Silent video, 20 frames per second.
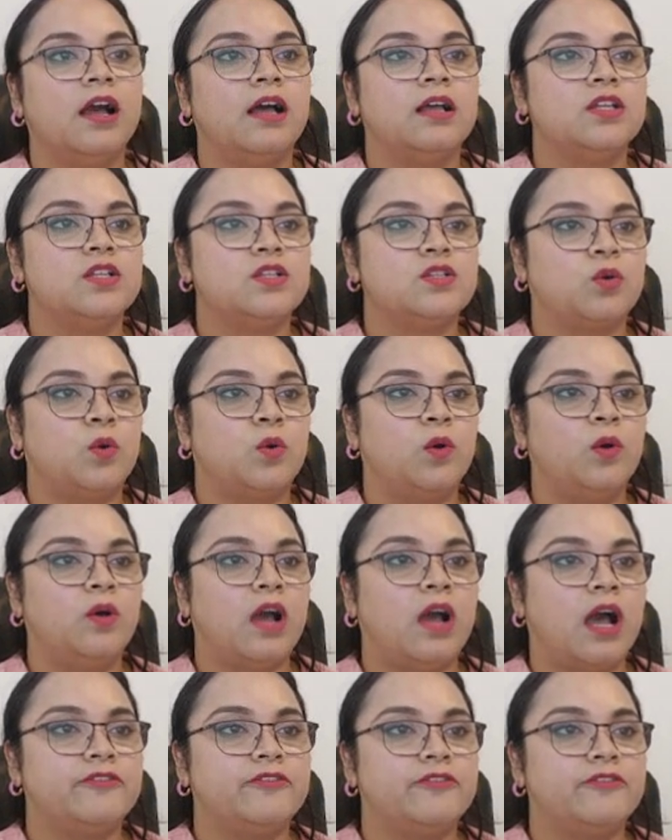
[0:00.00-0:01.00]
So
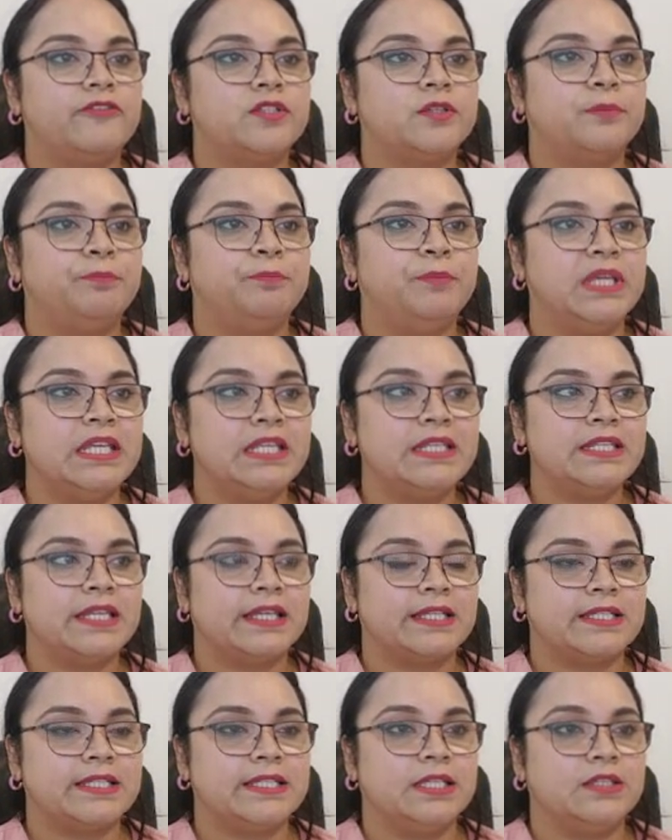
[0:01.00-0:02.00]
after b
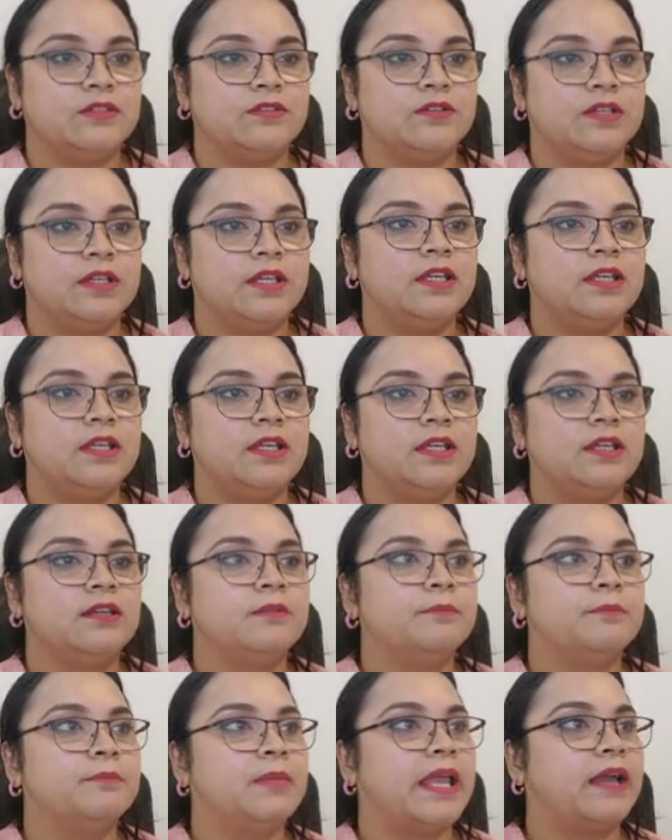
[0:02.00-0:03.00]
takes e3,
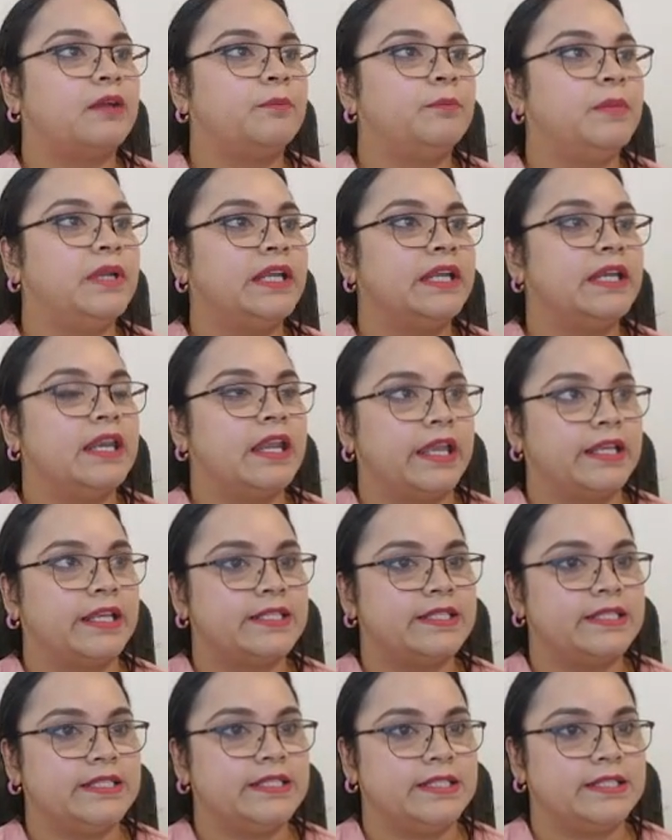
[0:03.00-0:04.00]
black played knight
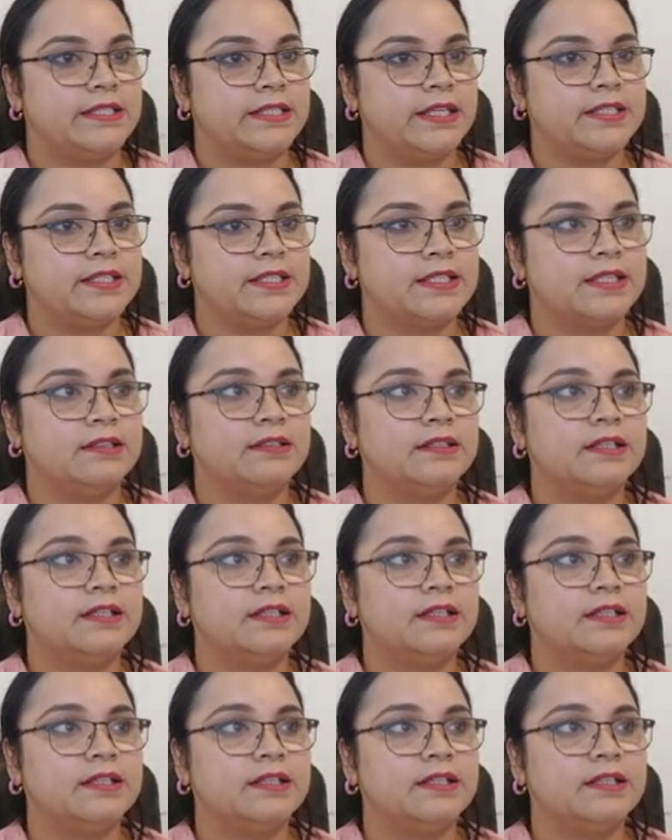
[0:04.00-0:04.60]
c6. The